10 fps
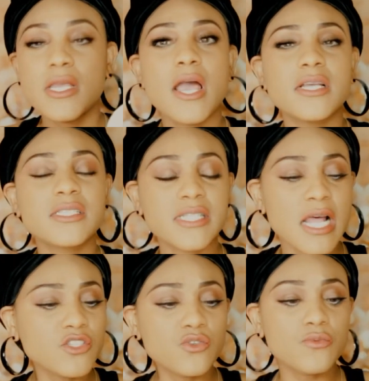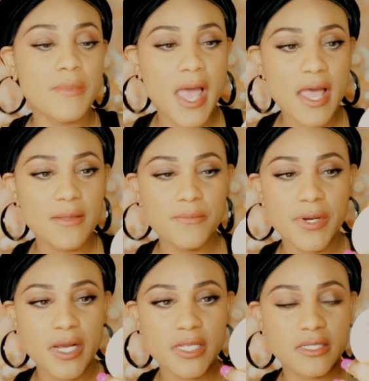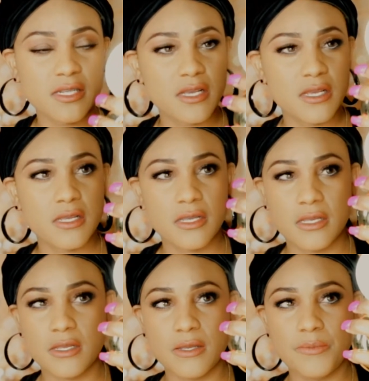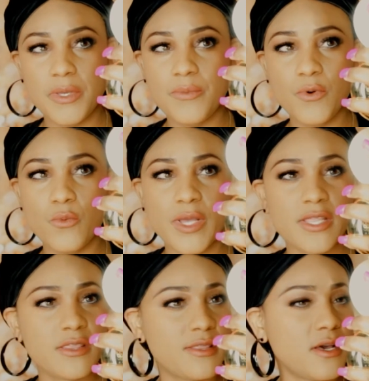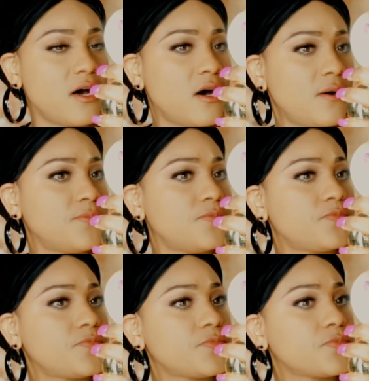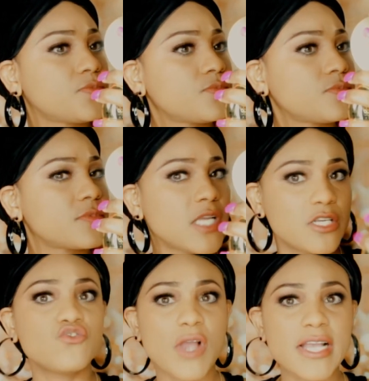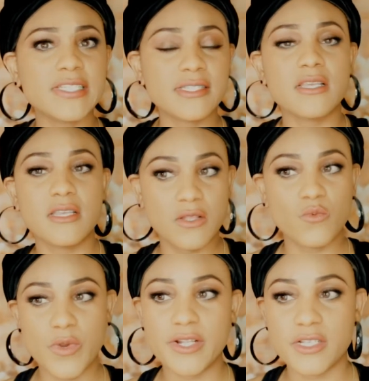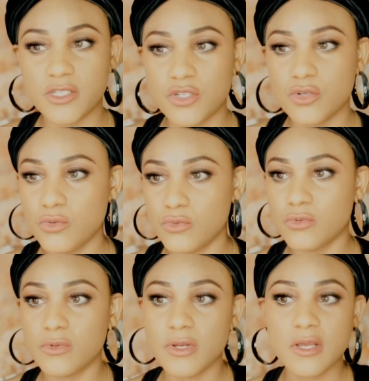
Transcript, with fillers: yeah, it's not too mad, but people with um, dry skin can wear this too.